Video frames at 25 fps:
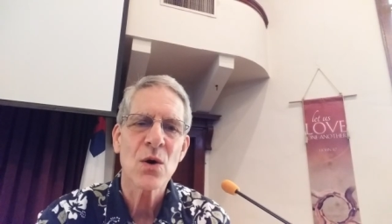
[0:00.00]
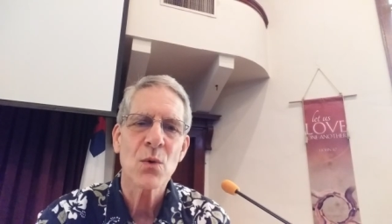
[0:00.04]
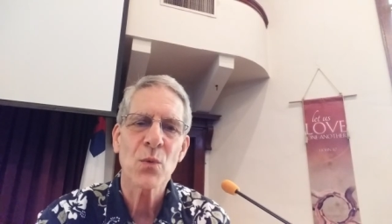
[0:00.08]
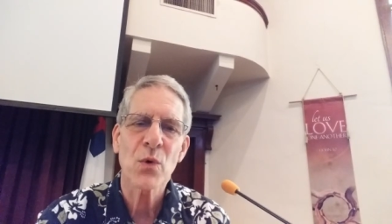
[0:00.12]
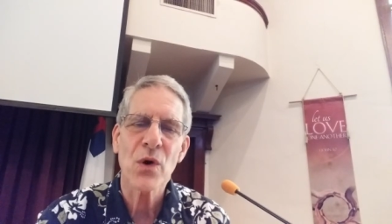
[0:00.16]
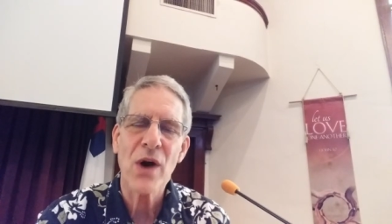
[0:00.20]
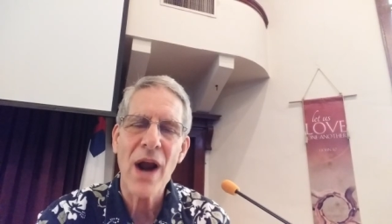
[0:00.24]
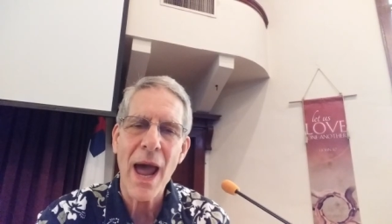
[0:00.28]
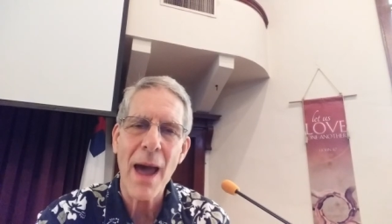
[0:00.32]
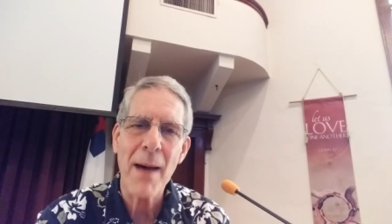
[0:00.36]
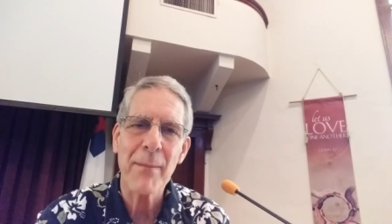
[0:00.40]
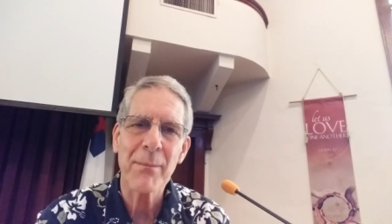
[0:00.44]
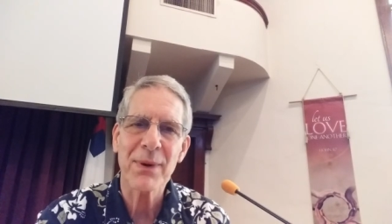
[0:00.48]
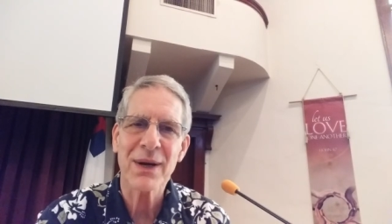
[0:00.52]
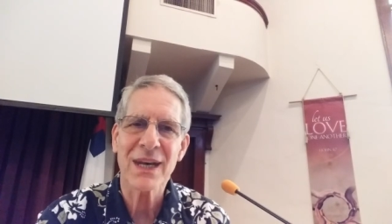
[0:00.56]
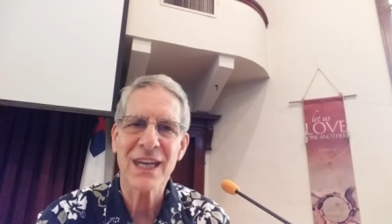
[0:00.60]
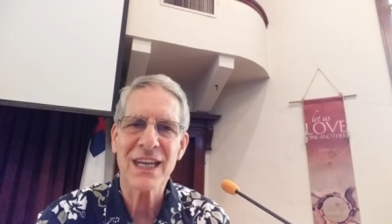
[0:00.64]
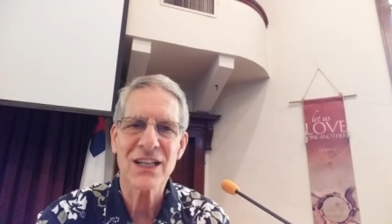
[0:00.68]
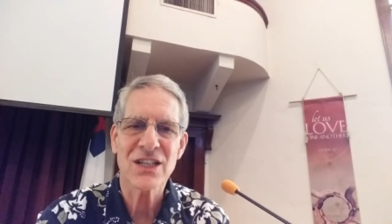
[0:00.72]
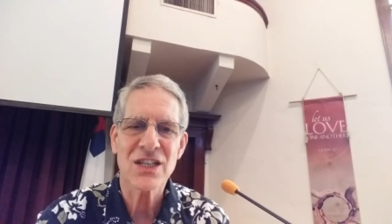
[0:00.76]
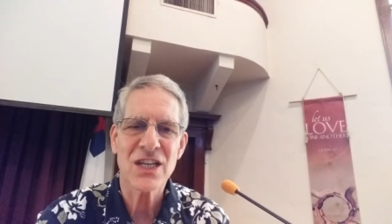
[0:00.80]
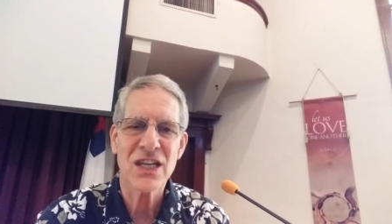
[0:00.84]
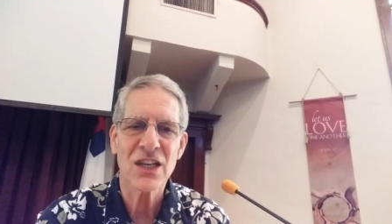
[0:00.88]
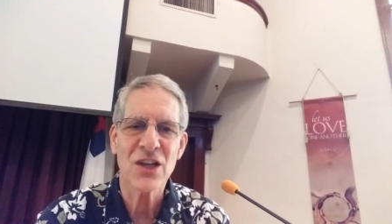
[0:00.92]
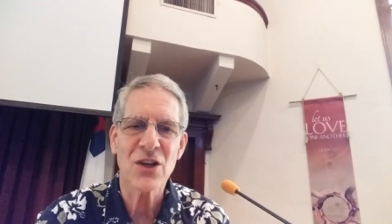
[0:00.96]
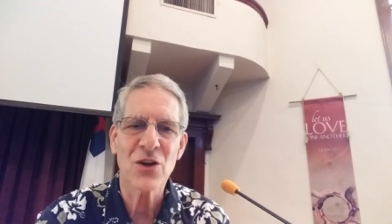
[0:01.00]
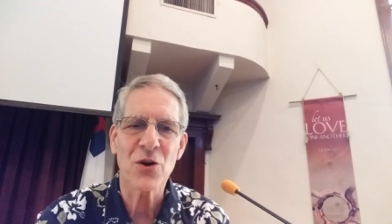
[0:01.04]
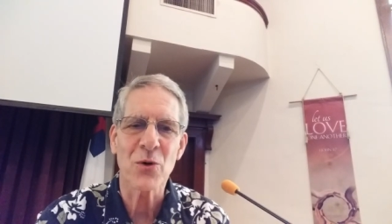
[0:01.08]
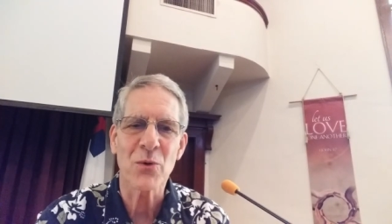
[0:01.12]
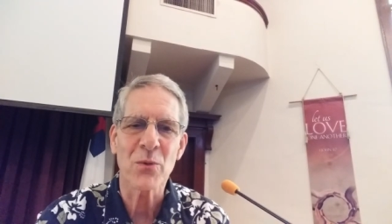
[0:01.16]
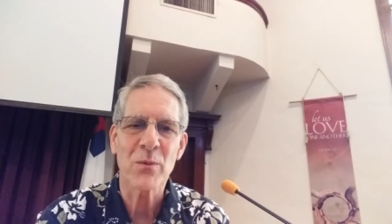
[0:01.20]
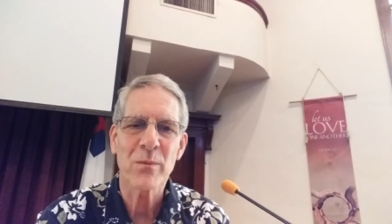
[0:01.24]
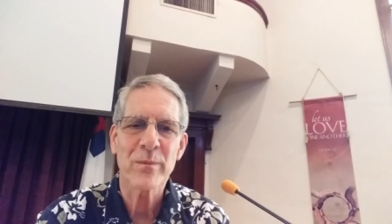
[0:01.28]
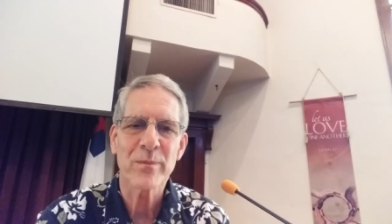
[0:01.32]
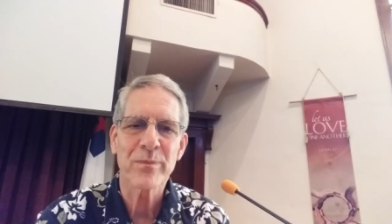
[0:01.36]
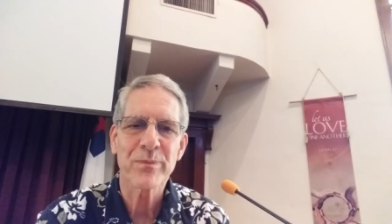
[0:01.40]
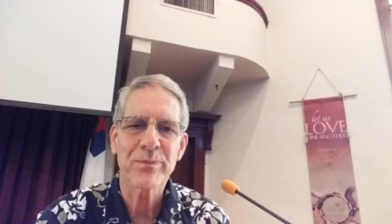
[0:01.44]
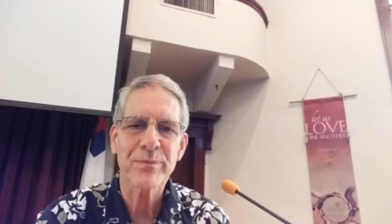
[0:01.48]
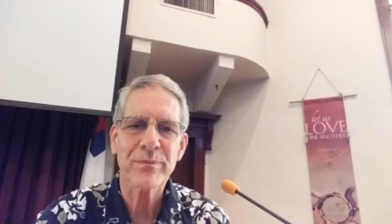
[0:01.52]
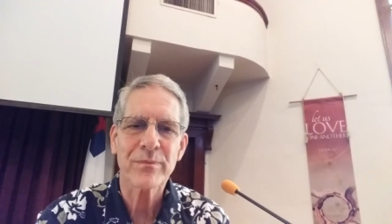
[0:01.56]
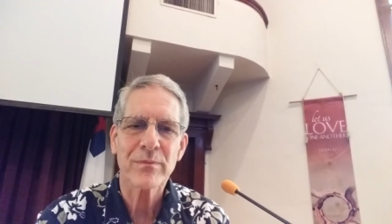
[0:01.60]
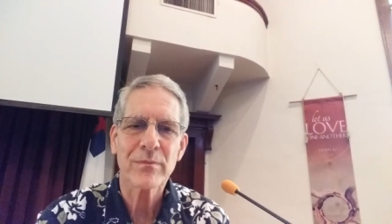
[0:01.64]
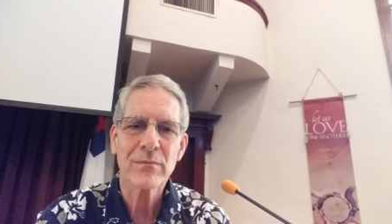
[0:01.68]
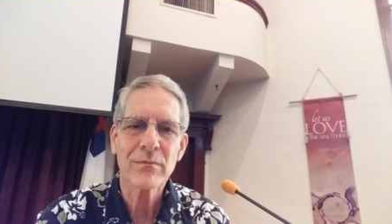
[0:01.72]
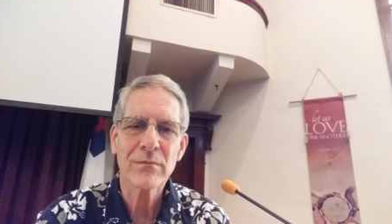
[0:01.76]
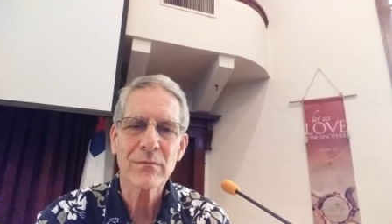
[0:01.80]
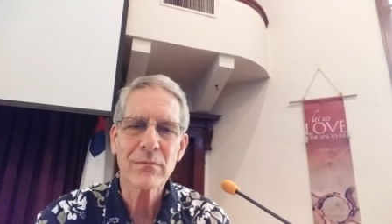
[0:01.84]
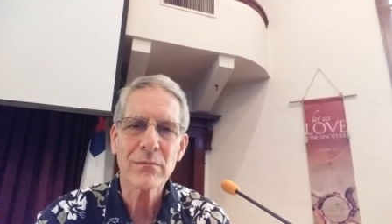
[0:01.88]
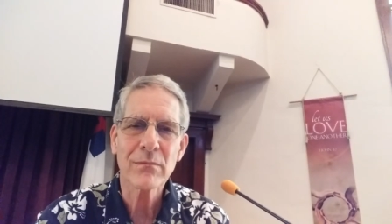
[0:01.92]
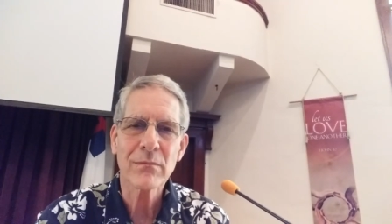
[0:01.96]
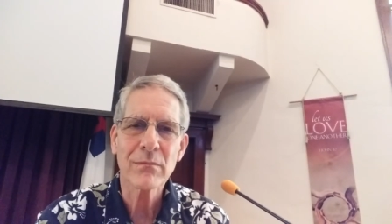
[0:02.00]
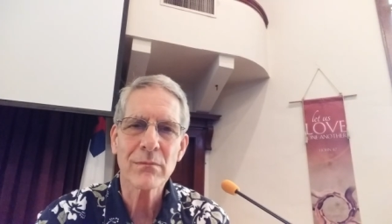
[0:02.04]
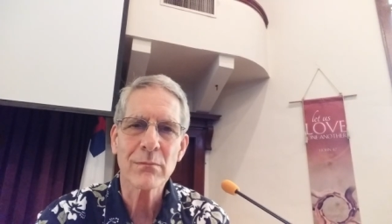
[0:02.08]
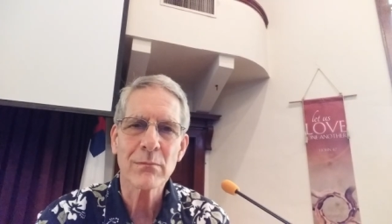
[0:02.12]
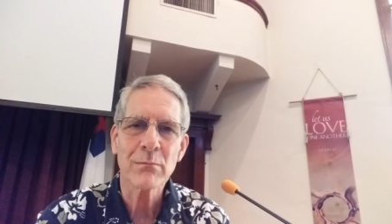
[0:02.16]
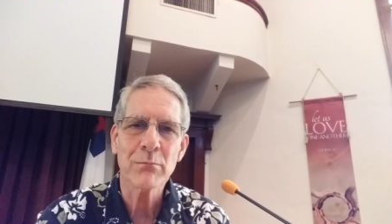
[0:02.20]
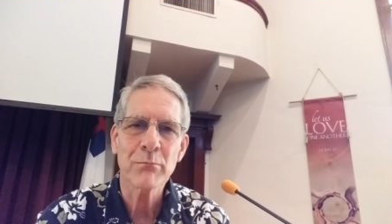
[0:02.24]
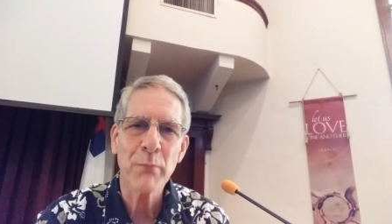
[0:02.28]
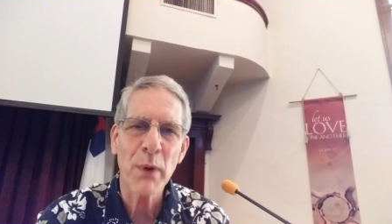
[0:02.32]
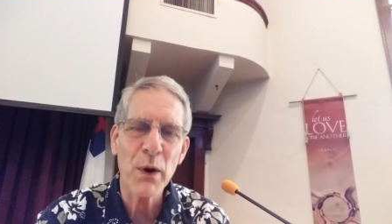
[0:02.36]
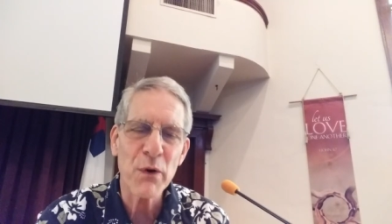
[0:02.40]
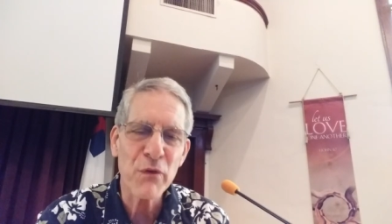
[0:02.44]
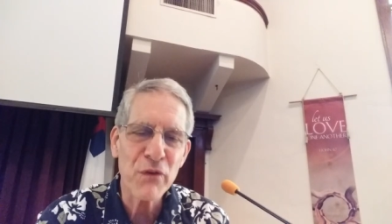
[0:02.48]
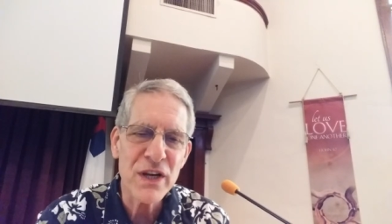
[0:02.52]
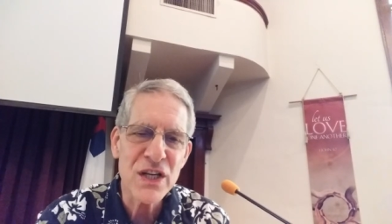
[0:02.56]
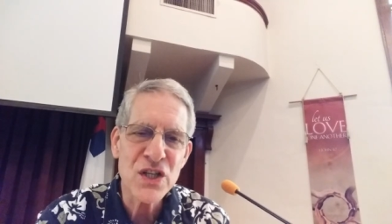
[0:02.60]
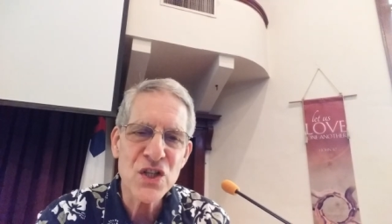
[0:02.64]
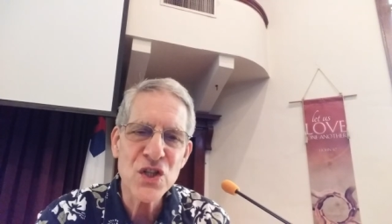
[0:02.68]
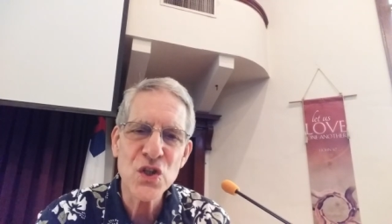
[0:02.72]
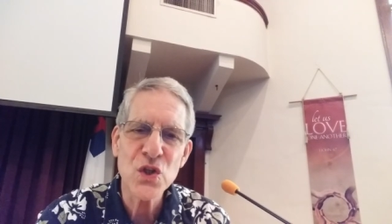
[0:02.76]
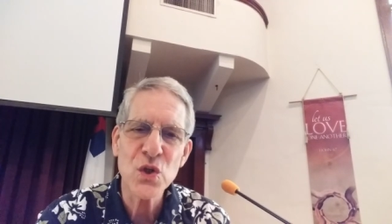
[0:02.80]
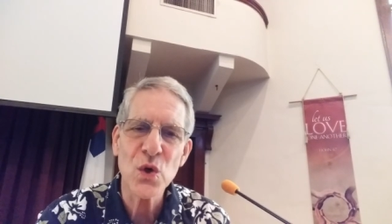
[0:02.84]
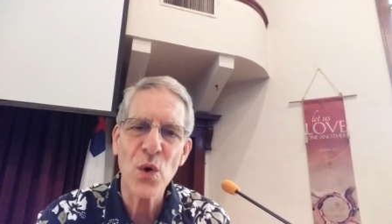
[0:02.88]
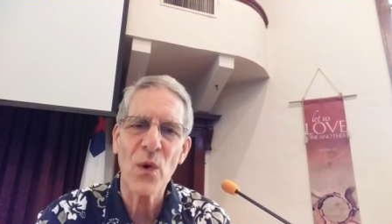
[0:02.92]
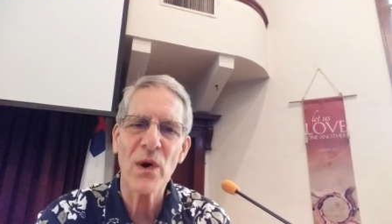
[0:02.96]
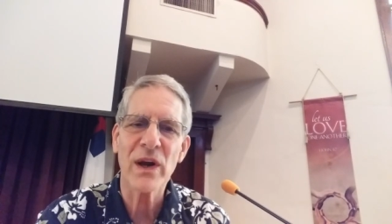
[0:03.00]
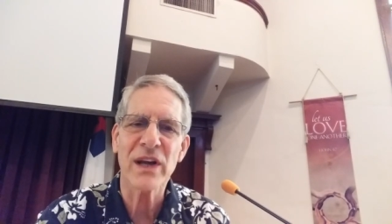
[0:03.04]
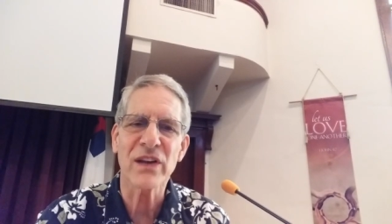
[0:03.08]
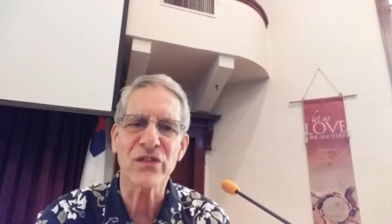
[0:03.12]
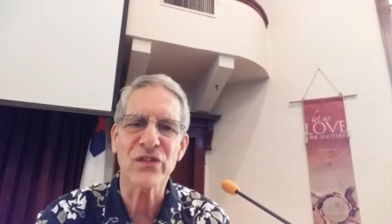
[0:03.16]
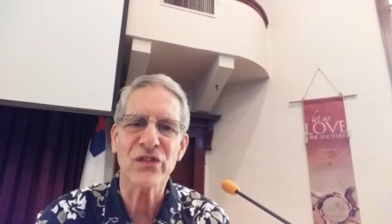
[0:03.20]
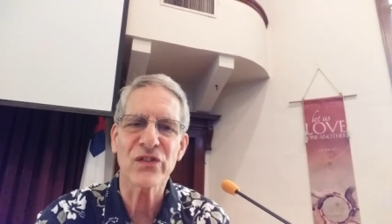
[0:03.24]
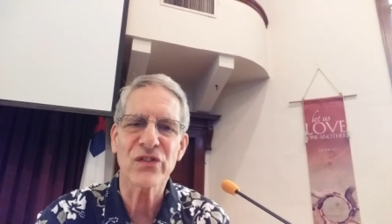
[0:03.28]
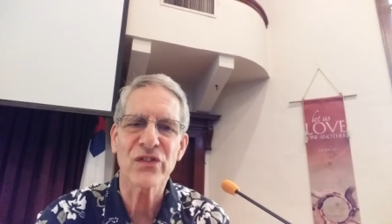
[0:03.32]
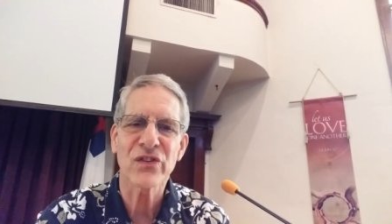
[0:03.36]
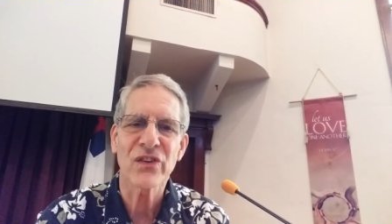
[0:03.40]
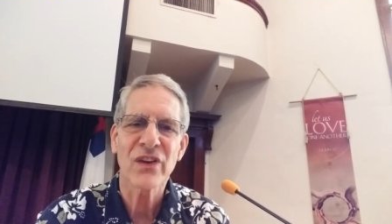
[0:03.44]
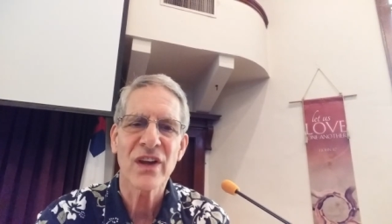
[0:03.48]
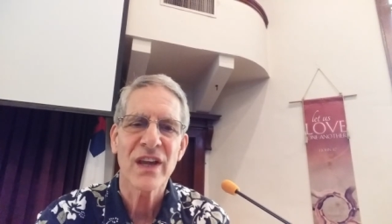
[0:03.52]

were happening to you. But rejoice